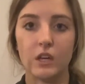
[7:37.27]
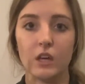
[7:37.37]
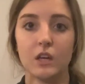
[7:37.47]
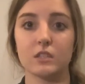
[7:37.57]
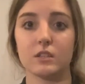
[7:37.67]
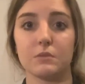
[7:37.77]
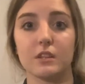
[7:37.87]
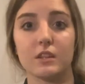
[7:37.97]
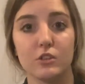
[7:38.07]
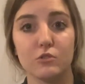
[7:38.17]
Something
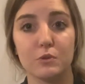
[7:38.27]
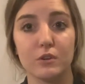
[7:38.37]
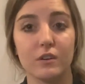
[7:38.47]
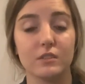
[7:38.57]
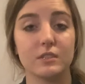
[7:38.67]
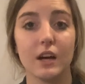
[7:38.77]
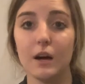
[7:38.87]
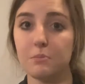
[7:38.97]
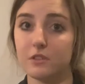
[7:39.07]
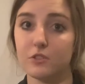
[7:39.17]
that you put on top
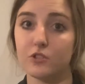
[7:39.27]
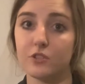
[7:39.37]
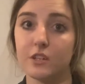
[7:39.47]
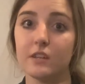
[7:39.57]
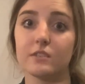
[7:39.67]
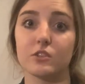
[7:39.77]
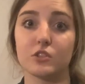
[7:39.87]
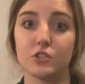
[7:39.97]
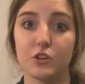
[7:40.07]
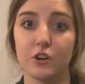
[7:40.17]
of the tree is a
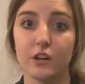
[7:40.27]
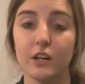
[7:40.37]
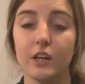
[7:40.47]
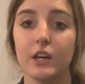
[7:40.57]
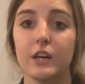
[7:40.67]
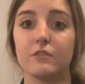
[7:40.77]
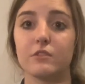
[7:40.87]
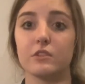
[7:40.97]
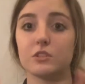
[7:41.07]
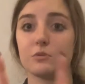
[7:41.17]
star. For
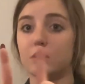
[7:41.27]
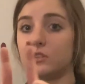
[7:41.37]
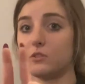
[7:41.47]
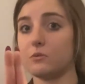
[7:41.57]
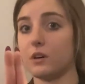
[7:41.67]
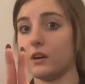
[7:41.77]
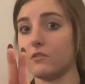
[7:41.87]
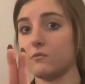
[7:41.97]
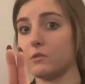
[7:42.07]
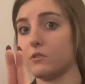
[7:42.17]
this one, you have
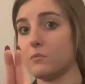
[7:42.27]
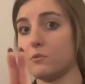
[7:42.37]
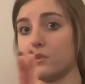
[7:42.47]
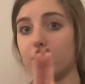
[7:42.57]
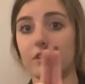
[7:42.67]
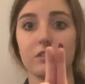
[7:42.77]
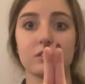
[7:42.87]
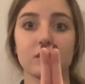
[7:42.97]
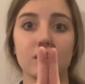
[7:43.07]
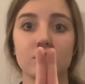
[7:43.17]
both your pointer fingers
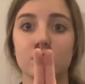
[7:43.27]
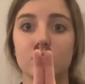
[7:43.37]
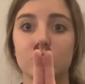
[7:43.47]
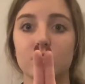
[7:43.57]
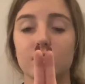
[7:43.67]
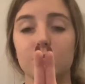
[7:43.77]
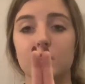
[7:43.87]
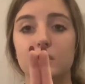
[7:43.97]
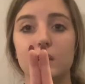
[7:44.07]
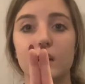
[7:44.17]
kind of touching side by
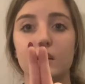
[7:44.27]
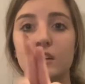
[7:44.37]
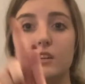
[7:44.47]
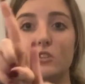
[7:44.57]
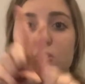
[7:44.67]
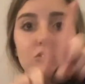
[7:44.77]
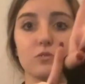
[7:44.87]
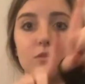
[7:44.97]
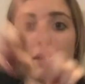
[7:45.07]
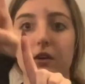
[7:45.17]
side, and you just shoot them
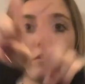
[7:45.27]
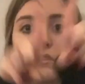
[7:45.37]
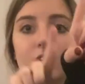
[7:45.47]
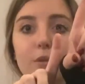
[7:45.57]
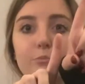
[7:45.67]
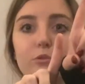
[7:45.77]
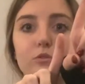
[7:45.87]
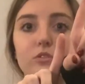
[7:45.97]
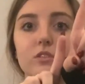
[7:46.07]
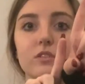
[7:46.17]
out upwards.